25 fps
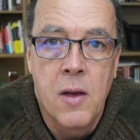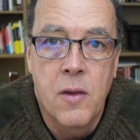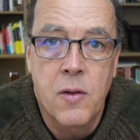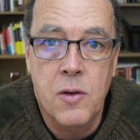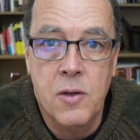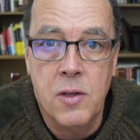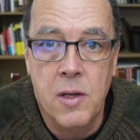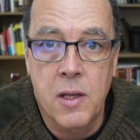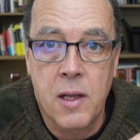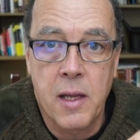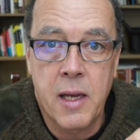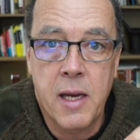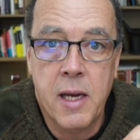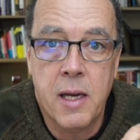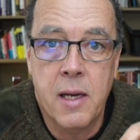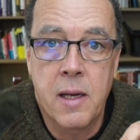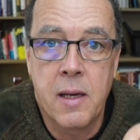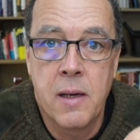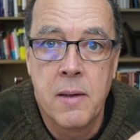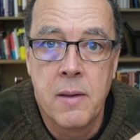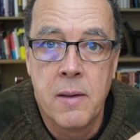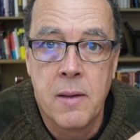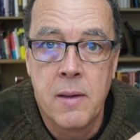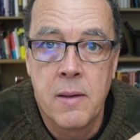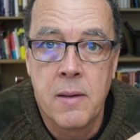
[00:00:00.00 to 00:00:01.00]
There's a link
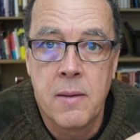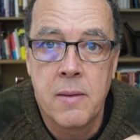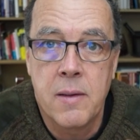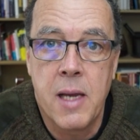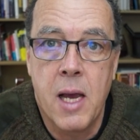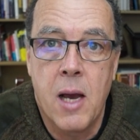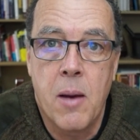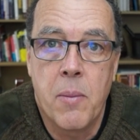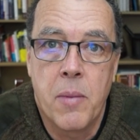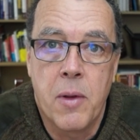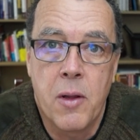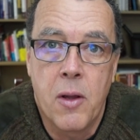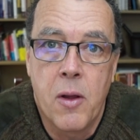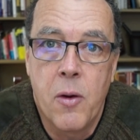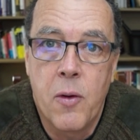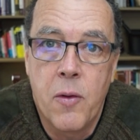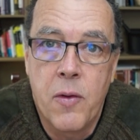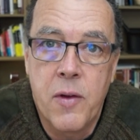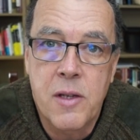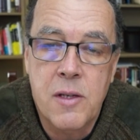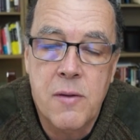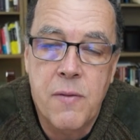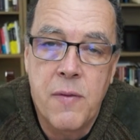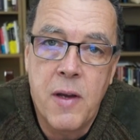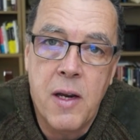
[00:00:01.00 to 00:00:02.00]
down below
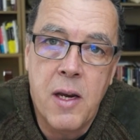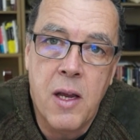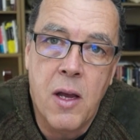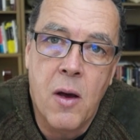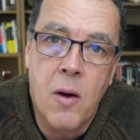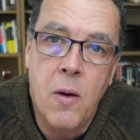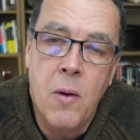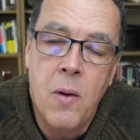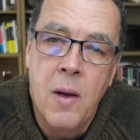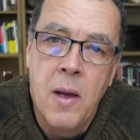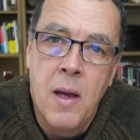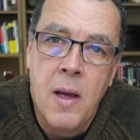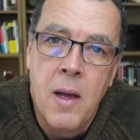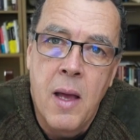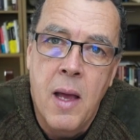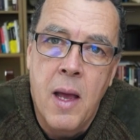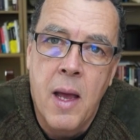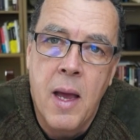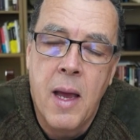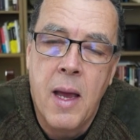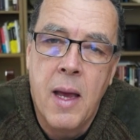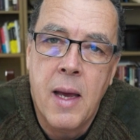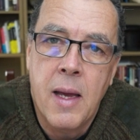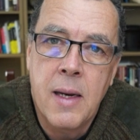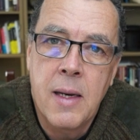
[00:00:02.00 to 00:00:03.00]
this video.
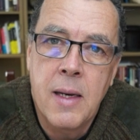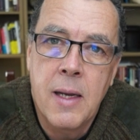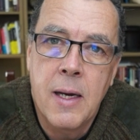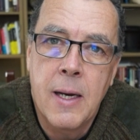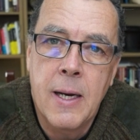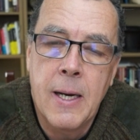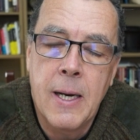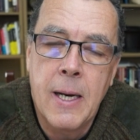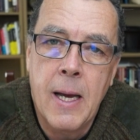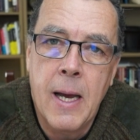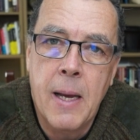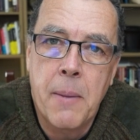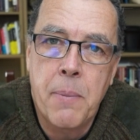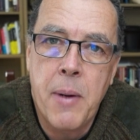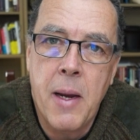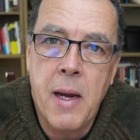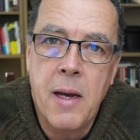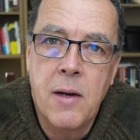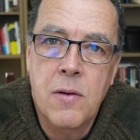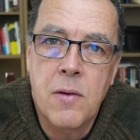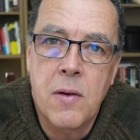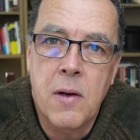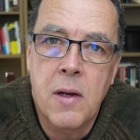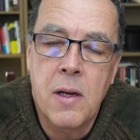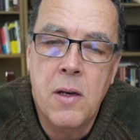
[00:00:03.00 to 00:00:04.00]
And uh, at
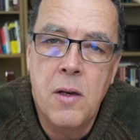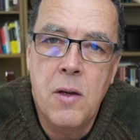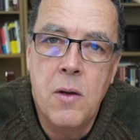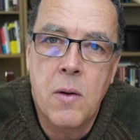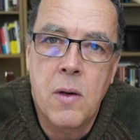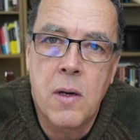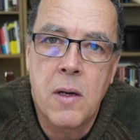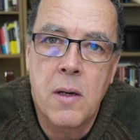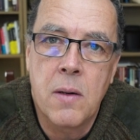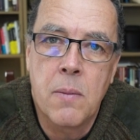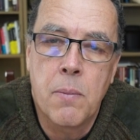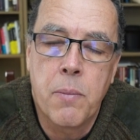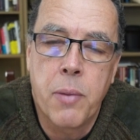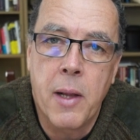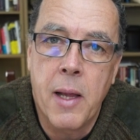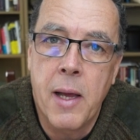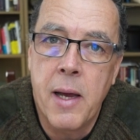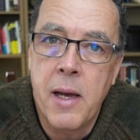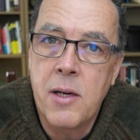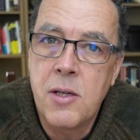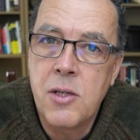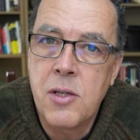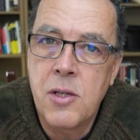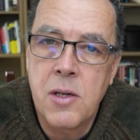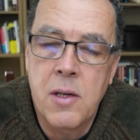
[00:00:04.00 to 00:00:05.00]
Patreon, you can
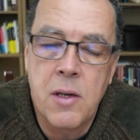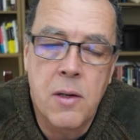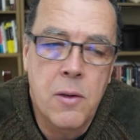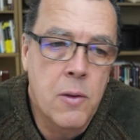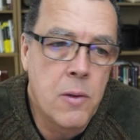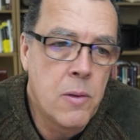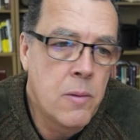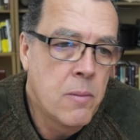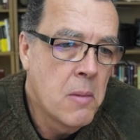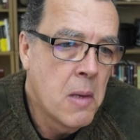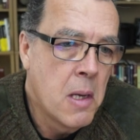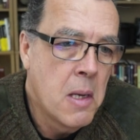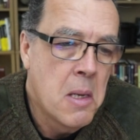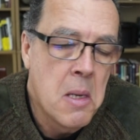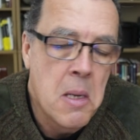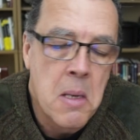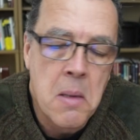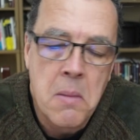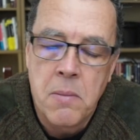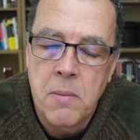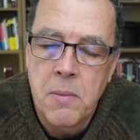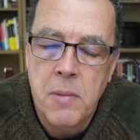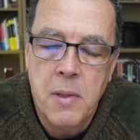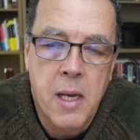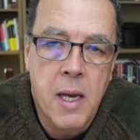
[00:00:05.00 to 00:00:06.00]
pledge to
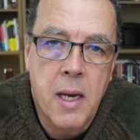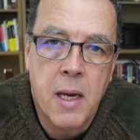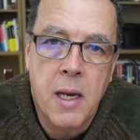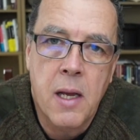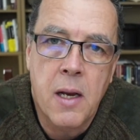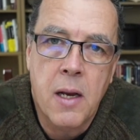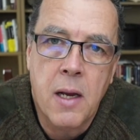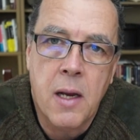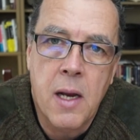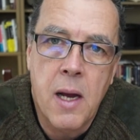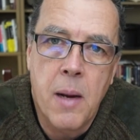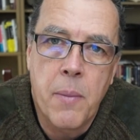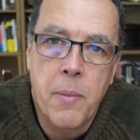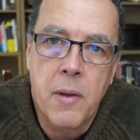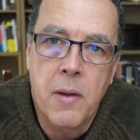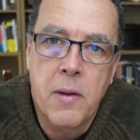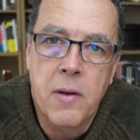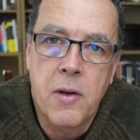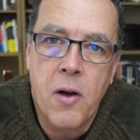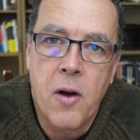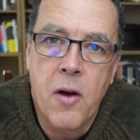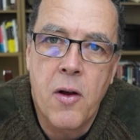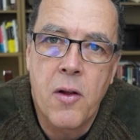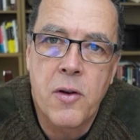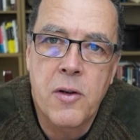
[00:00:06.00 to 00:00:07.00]
kick in a couple of
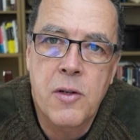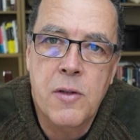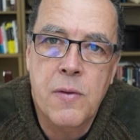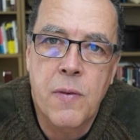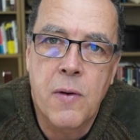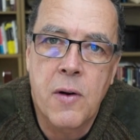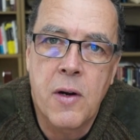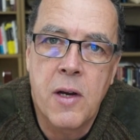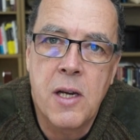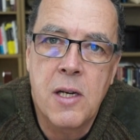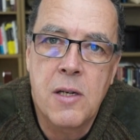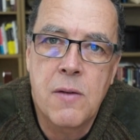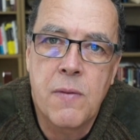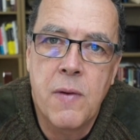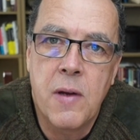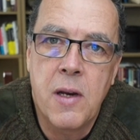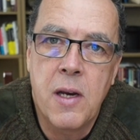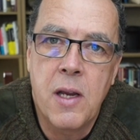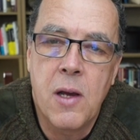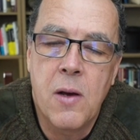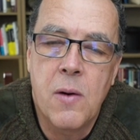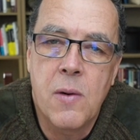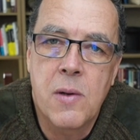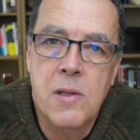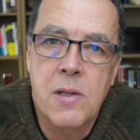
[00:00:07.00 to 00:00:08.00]
dollars for each
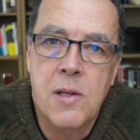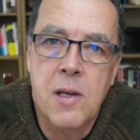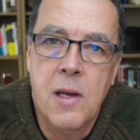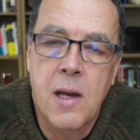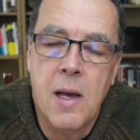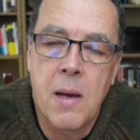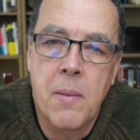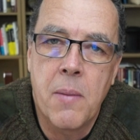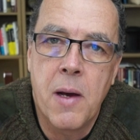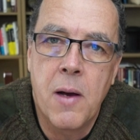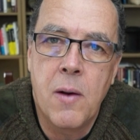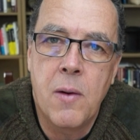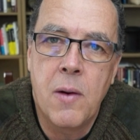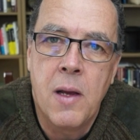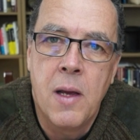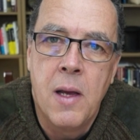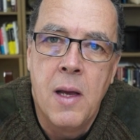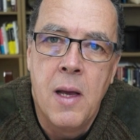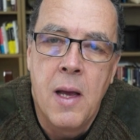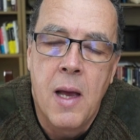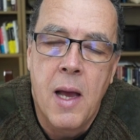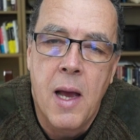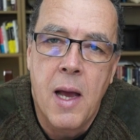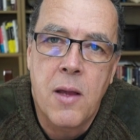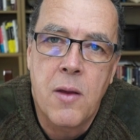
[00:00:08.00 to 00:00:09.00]
video as they come out,
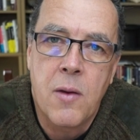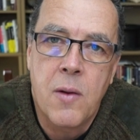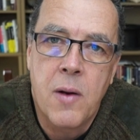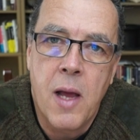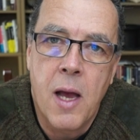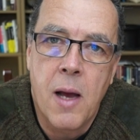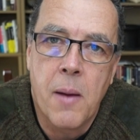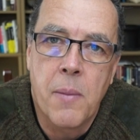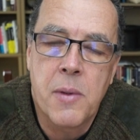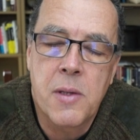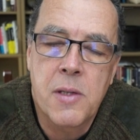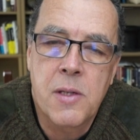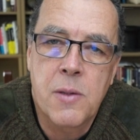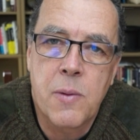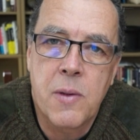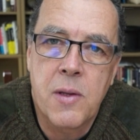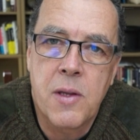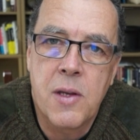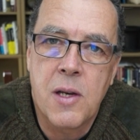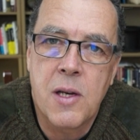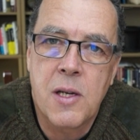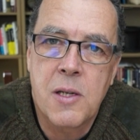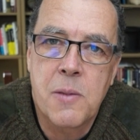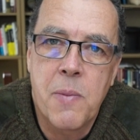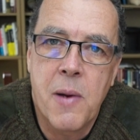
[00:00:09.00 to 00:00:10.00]
and you'd help us with
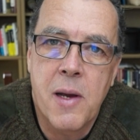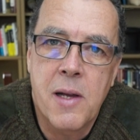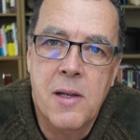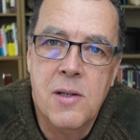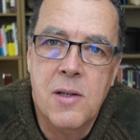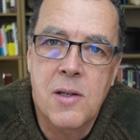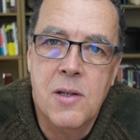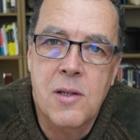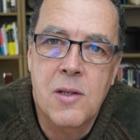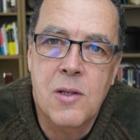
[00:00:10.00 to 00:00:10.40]
the expenses.